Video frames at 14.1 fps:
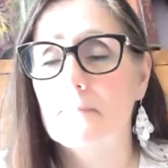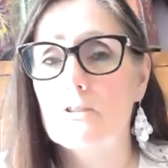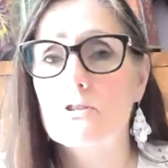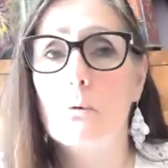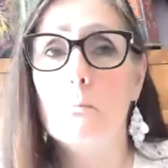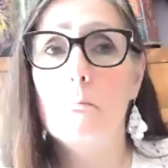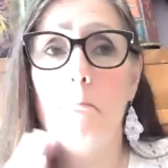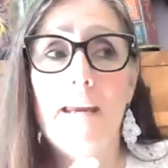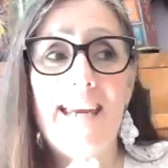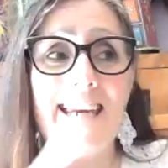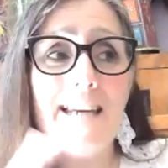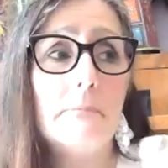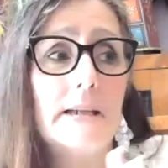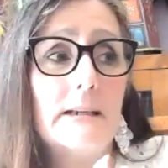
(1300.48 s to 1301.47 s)
So
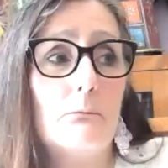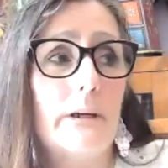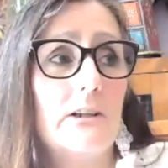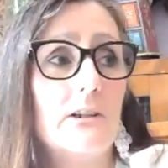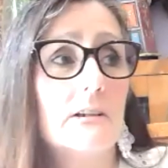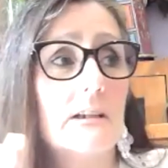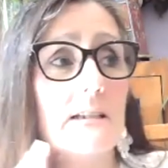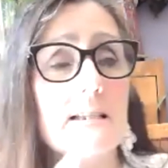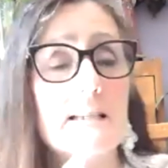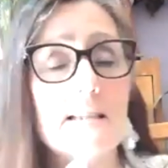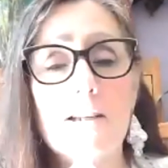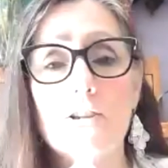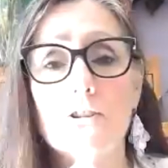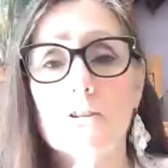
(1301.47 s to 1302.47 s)
maybe we could
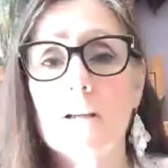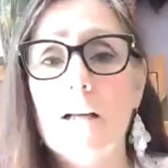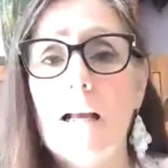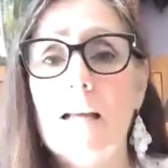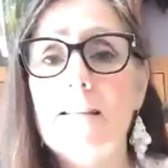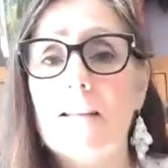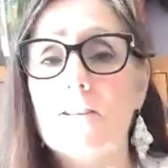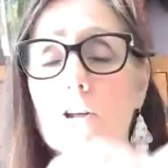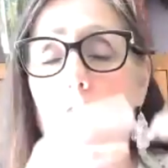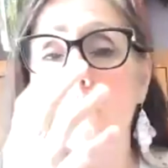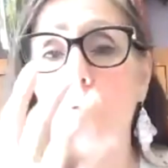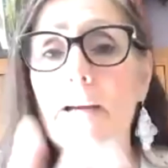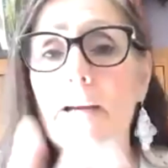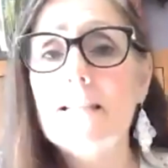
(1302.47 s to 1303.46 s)
consider that the
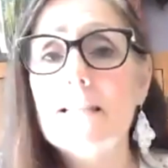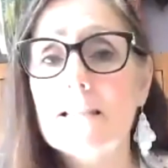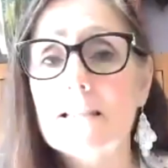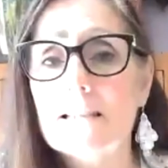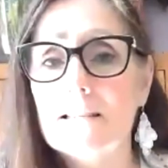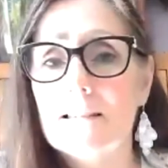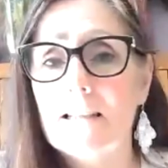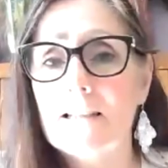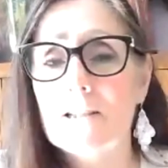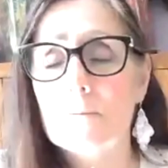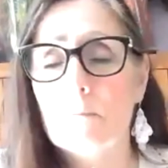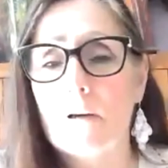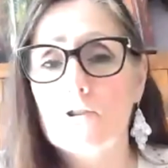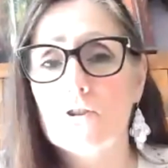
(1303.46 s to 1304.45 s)
Christ
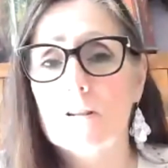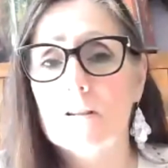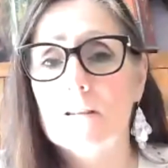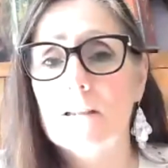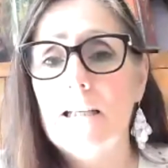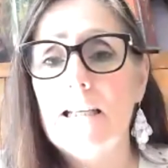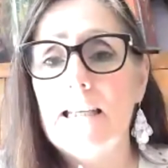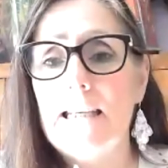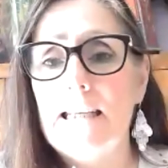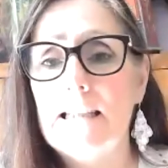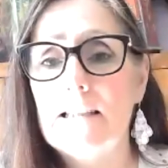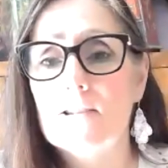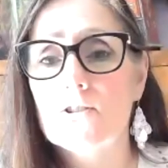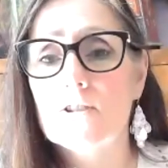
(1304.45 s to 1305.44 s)
expression
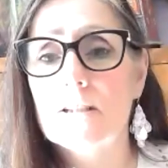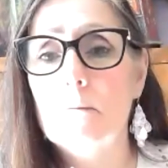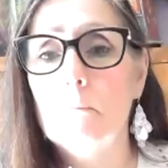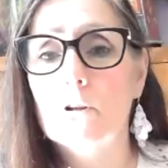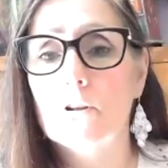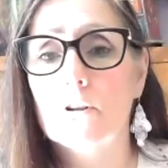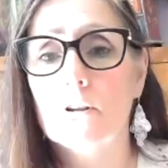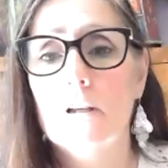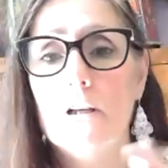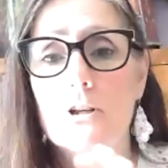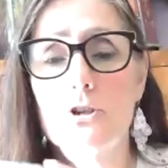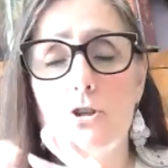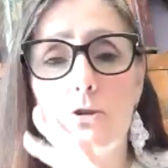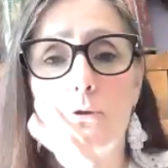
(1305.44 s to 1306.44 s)
is similar
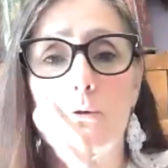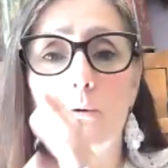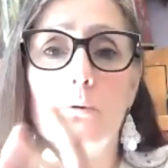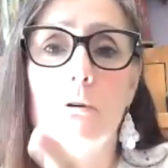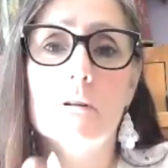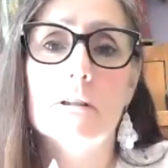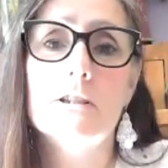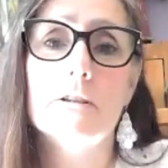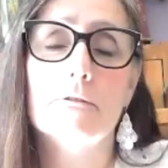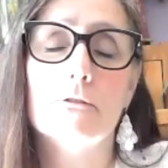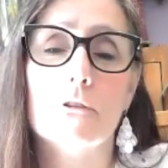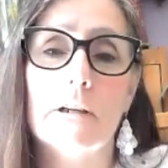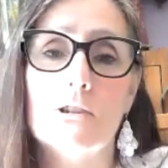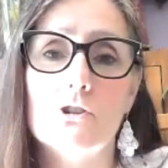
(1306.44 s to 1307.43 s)
to the
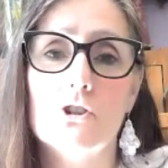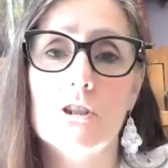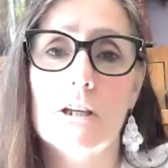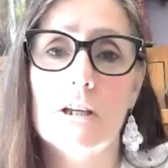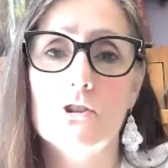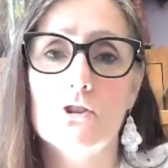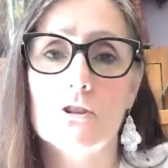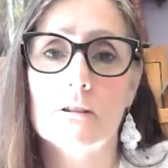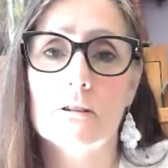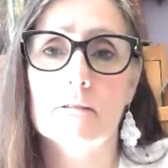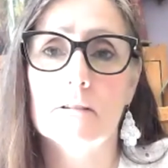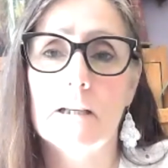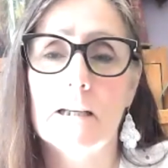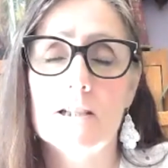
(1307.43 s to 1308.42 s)

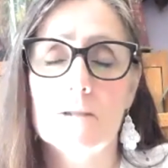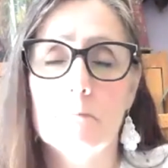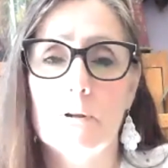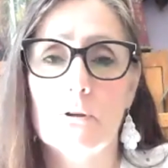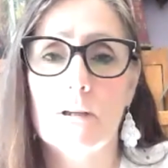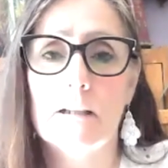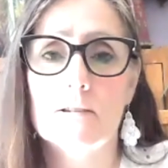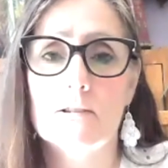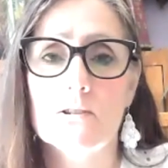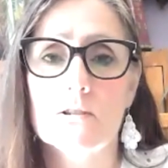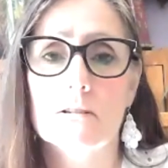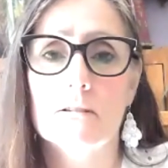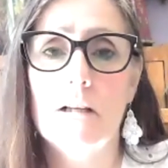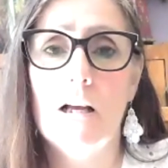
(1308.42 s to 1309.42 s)
differentiation
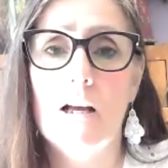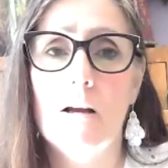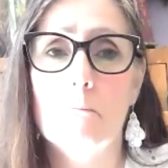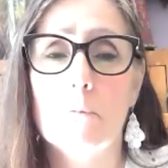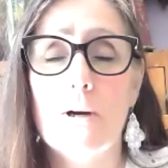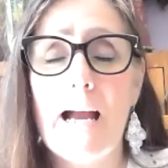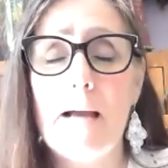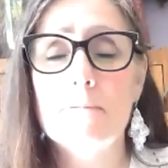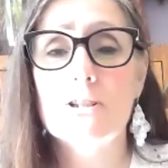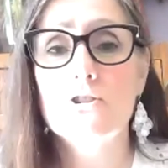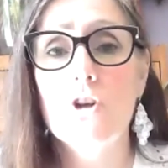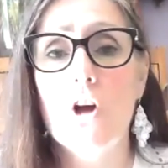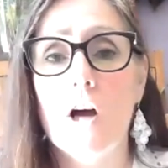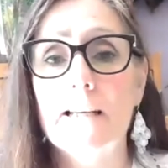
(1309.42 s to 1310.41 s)
experience.
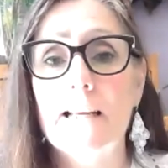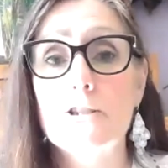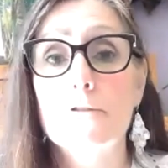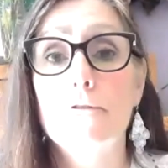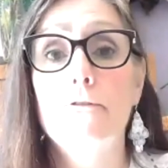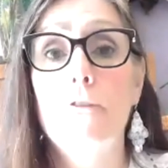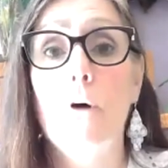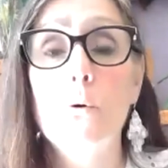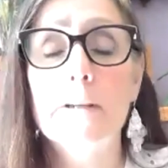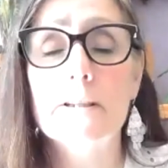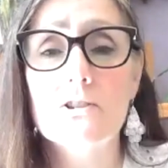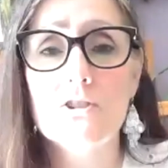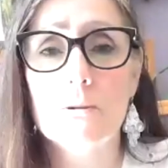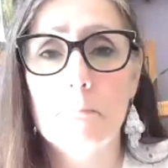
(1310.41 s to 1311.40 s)
Perhaps not as
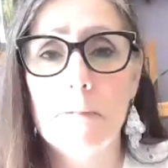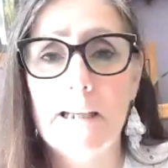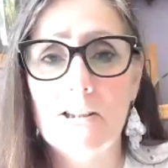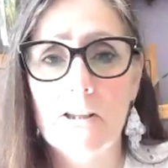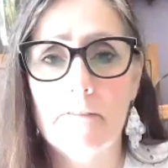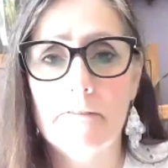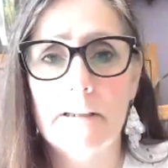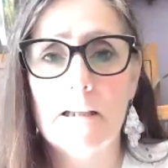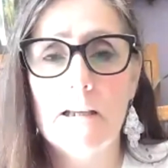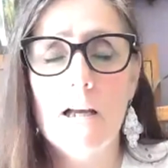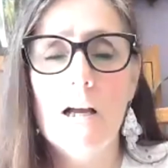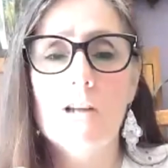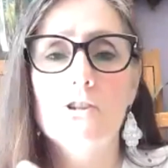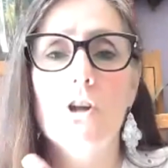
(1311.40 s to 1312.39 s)
focused in being loving,
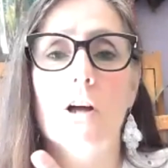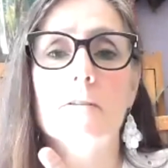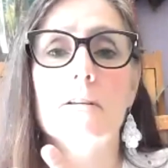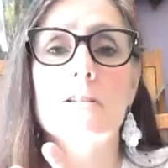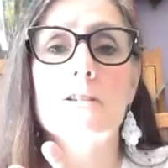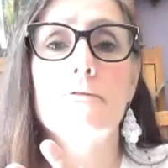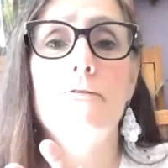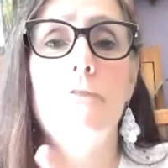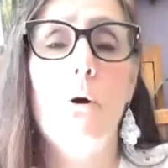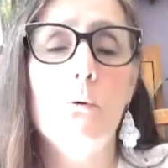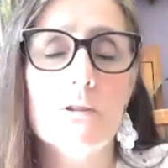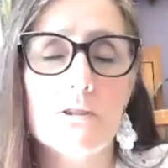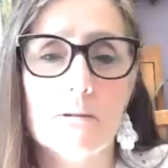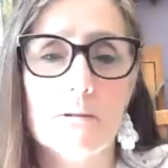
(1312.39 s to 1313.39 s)
not as
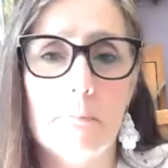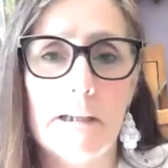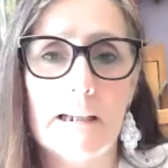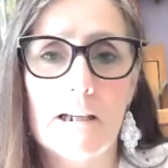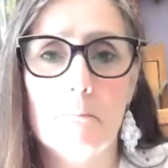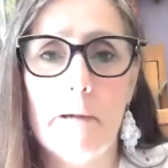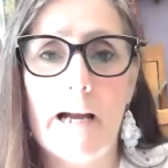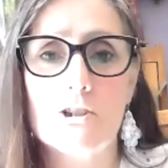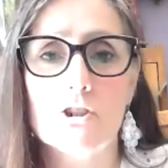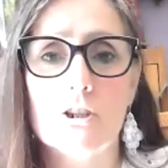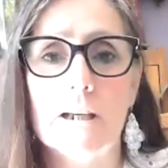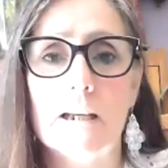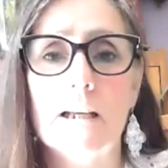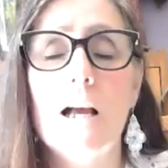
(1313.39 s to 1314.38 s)
focused in being
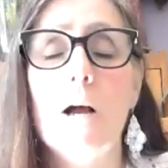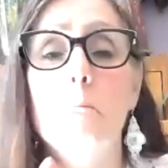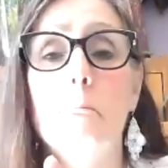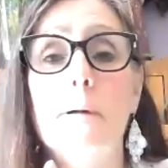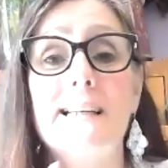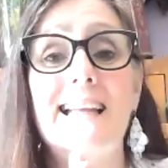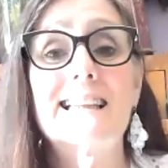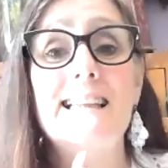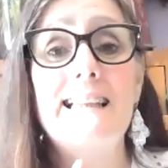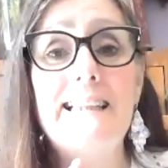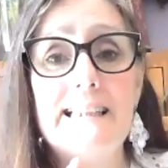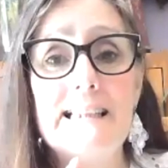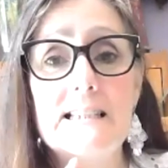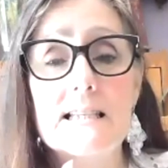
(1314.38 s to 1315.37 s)
compassionate, but at
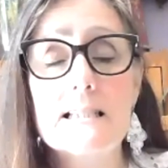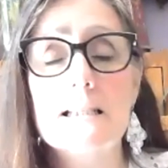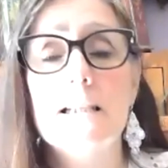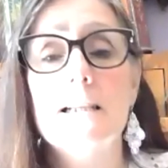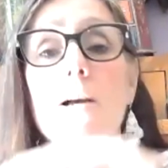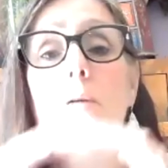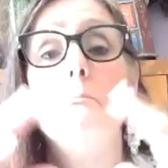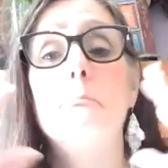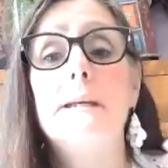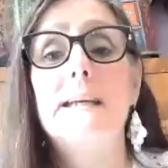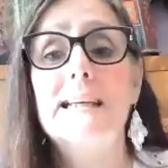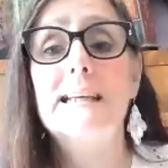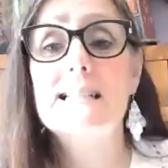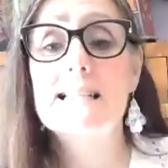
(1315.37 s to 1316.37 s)
least
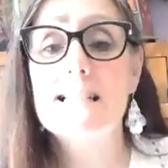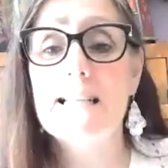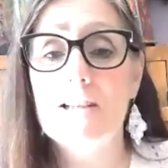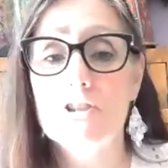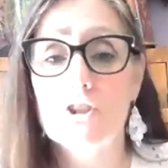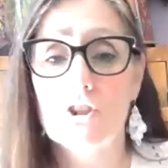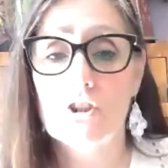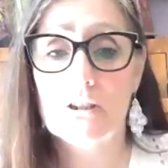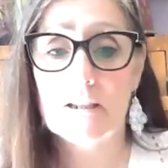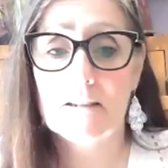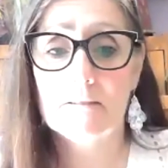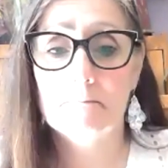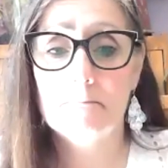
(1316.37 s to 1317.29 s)
being centered.